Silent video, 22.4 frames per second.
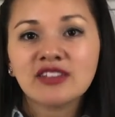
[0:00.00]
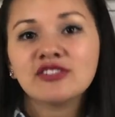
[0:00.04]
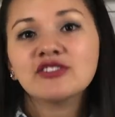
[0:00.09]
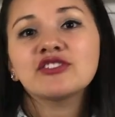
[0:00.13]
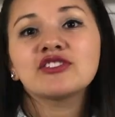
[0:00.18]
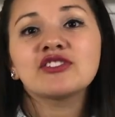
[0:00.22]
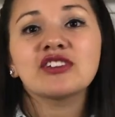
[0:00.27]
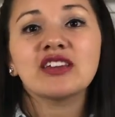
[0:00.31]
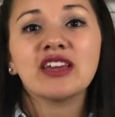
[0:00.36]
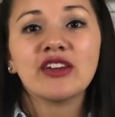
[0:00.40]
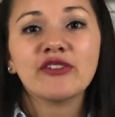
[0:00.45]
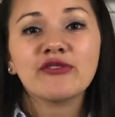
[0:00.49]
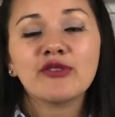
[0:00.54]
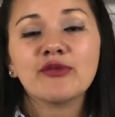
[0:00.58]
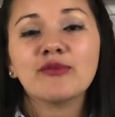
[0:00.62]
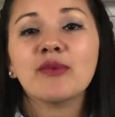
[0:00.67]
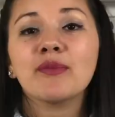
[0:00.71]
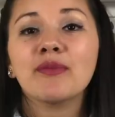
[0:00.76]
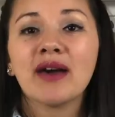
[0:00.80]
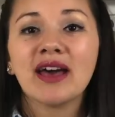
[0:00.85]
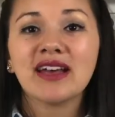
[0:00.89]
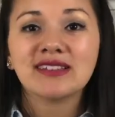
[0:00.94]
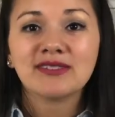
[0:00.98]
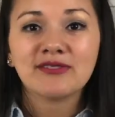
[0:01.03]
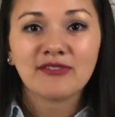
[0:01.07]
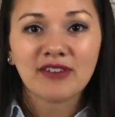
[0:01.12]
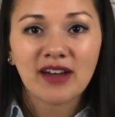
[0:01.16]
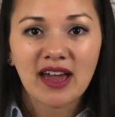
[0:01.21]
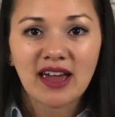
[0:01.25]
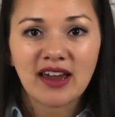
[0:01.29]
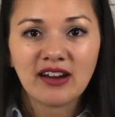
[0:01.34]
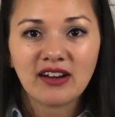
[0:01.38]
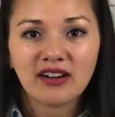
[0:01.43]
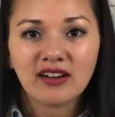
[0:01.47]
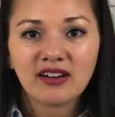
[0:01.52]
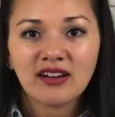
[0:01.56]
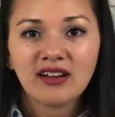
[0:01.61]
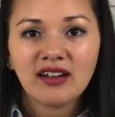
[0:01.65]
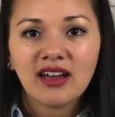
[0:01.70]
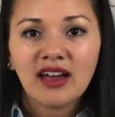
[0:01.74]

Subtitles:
sure to give him a pacifier.